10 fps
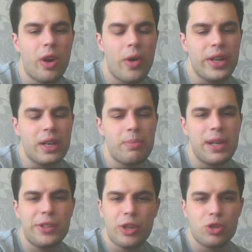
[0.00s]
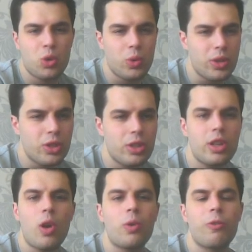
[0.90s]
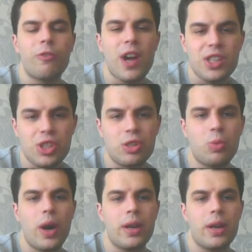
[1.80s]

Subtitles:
guided Billy Joe Saunders the old-fashioned